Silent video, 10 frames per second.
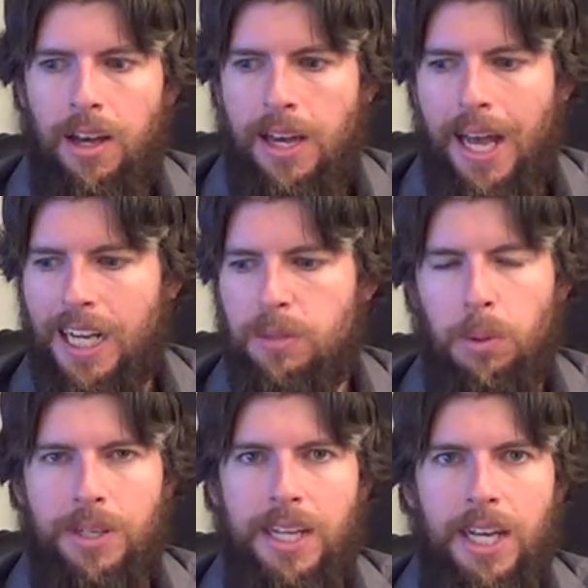
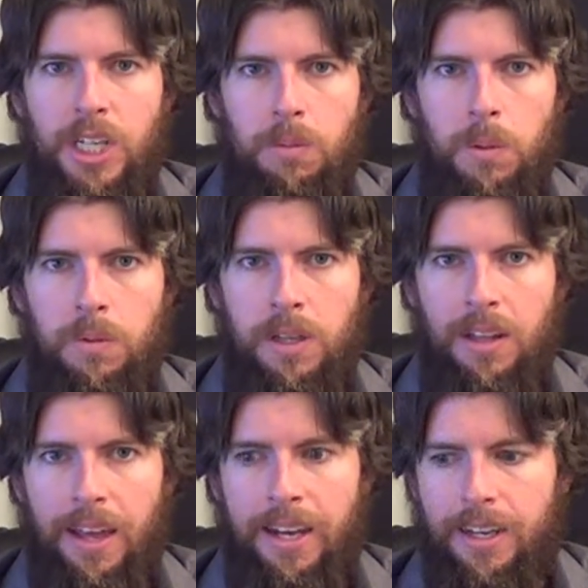exploitation movie
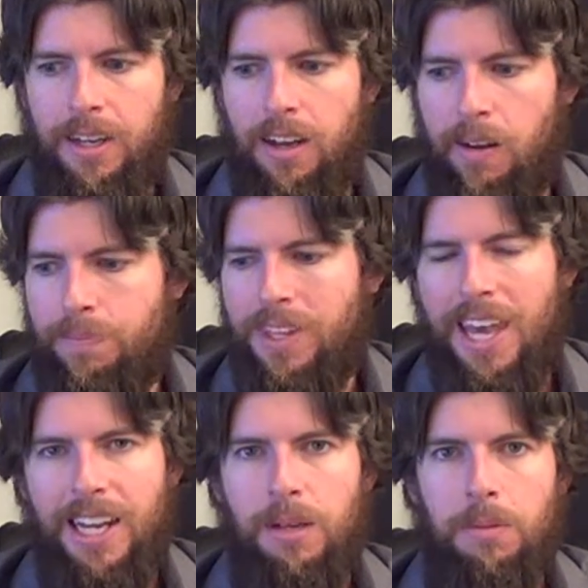like
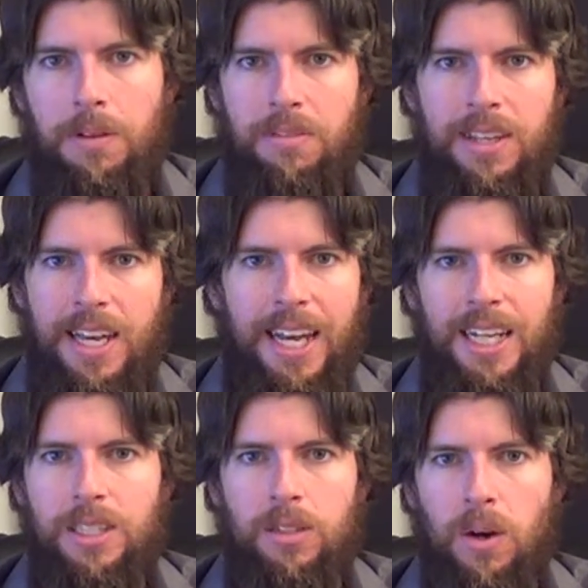Kingdom of the
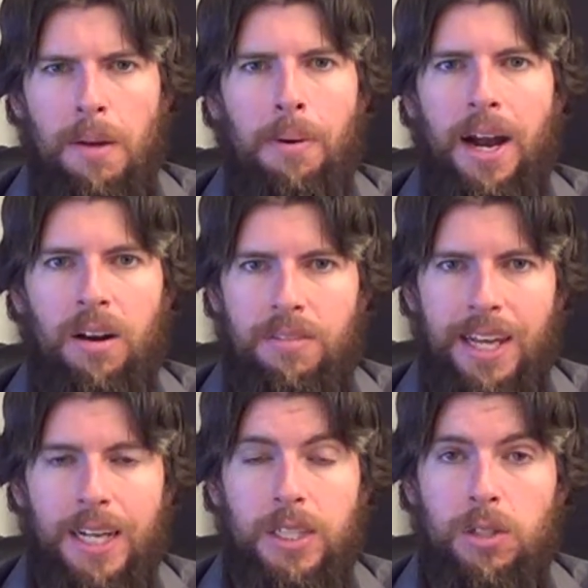Ants or Empire of the
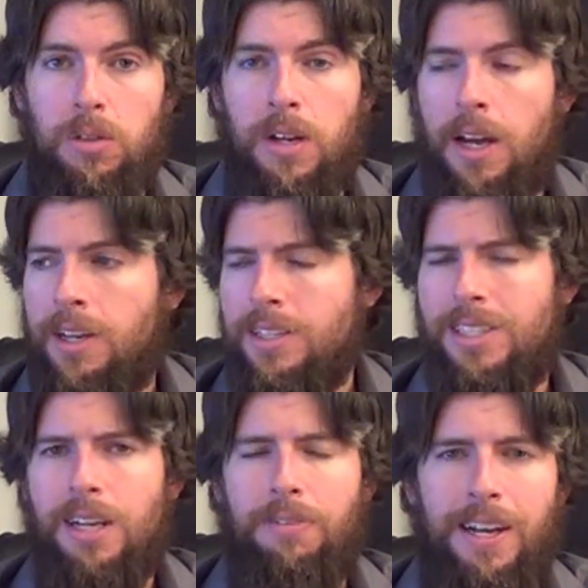Ants or
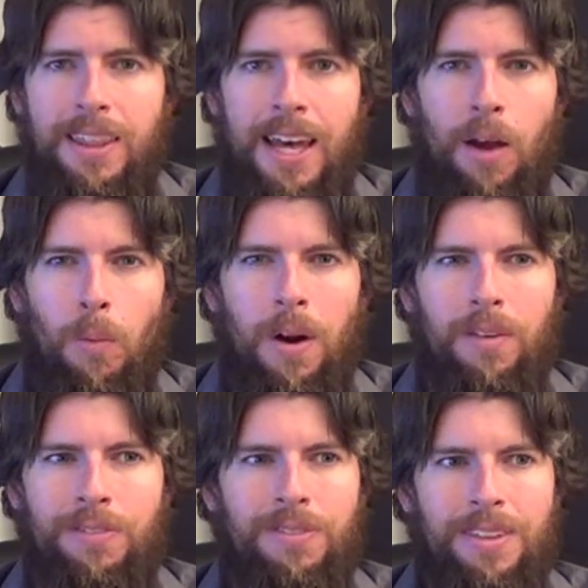stuff like that,
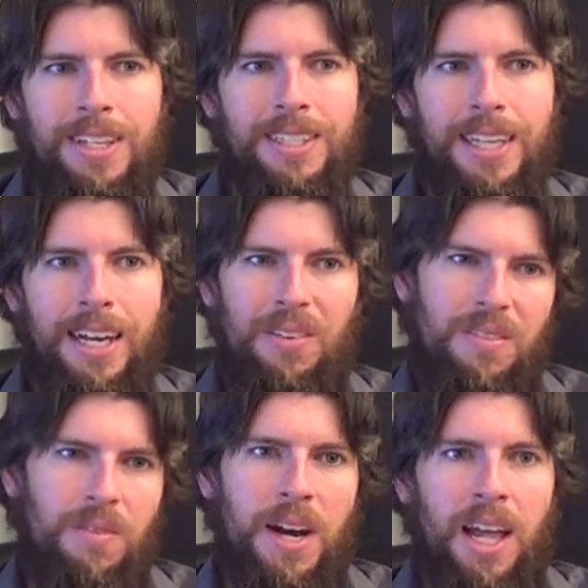where it's like,
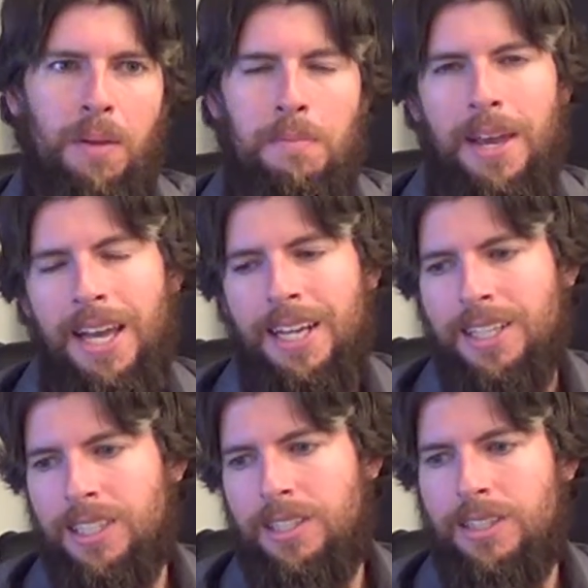well,
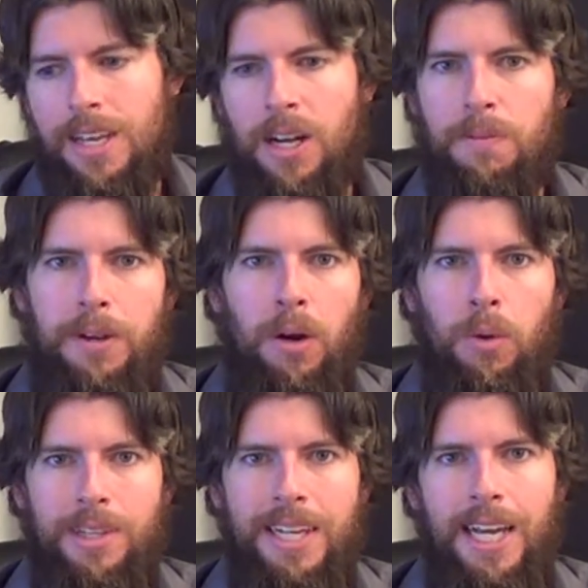man's interfering
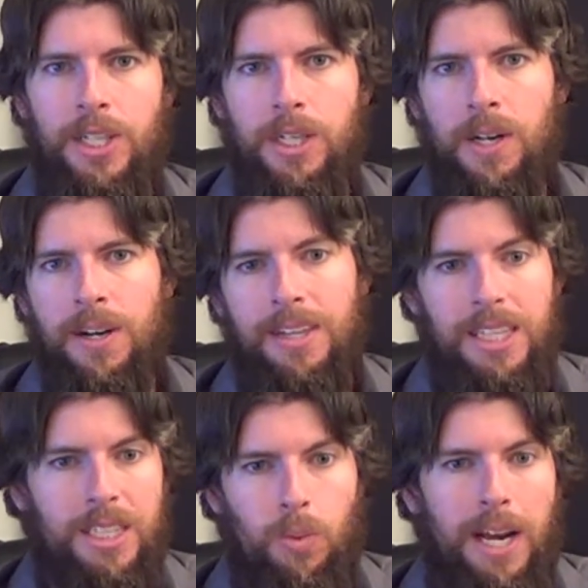with nature, and
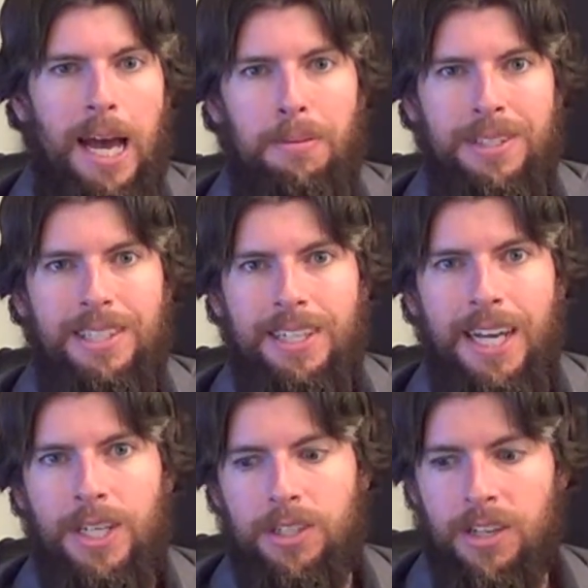this is what happens to
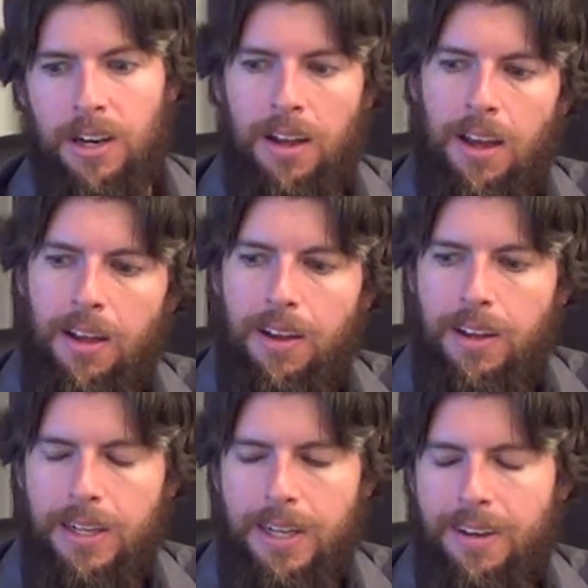nature.
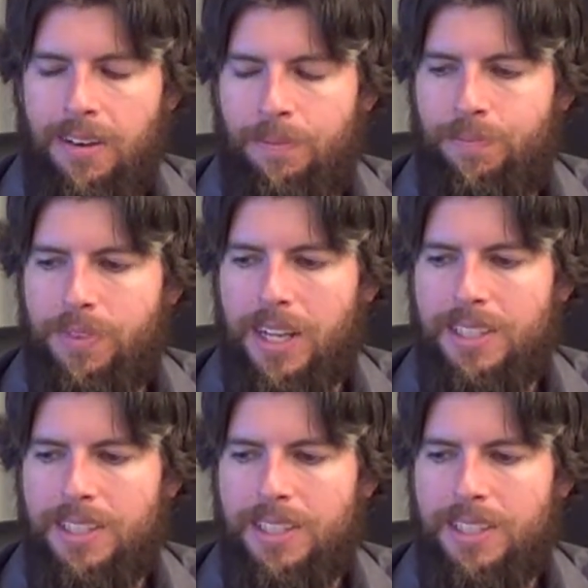It's